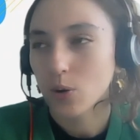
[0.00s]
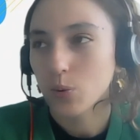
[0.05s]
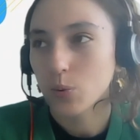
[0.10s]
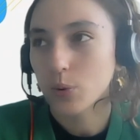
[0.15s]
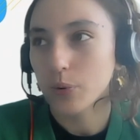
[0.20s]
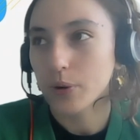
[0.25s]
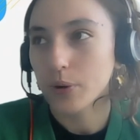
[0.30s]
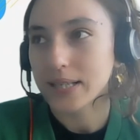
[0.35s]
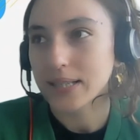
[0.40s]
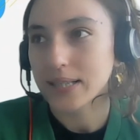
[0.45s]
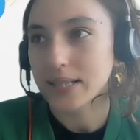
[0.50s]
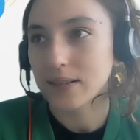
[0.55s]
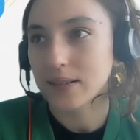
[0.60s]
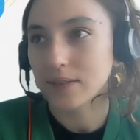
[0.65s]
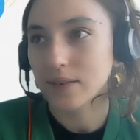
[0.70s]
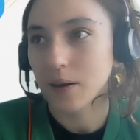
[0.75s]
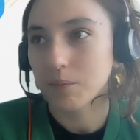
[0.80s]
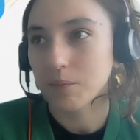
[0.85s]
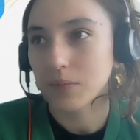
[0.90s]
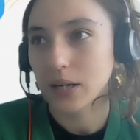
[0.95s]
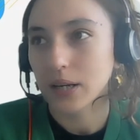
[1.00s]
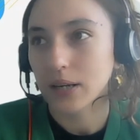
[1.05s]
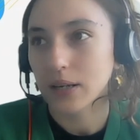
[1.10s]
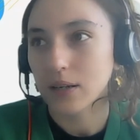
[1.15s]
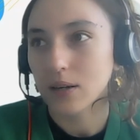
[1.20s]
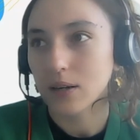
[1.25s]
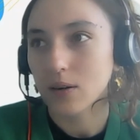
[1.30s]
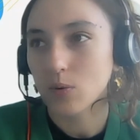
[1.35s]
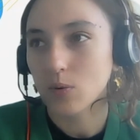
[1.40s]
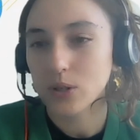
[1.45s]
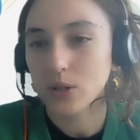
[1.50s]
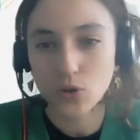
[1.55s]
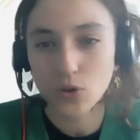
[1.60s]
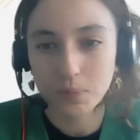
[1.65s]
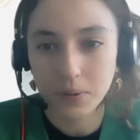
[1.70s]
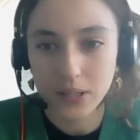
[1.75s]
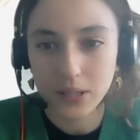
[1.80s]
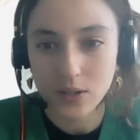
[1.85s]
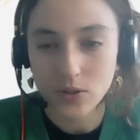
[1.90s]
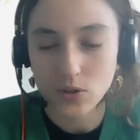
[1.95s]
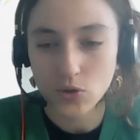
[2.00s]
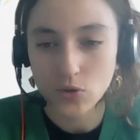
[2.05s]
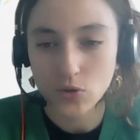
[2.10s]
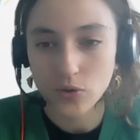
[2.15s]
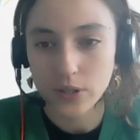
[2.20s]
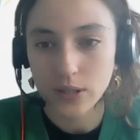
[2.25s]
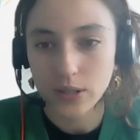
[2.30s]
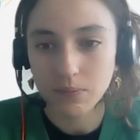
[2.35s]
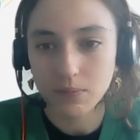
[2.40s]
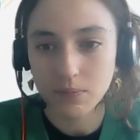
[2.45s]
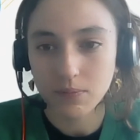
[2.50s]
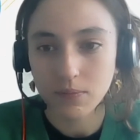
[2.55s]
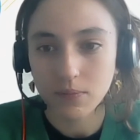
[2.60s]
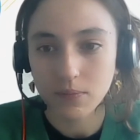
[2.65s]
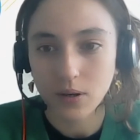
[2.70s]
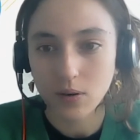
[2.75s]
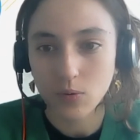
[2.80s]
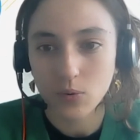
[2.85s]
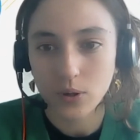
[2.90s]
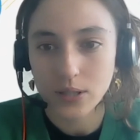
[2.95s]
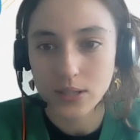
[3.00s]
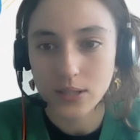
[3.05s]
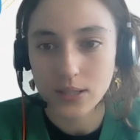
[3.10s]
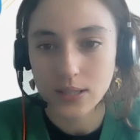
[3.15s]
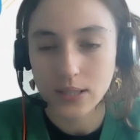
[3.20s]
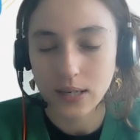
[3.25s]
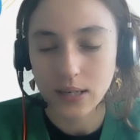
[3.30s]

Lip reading: we were asking them like, what's your biggest dream? What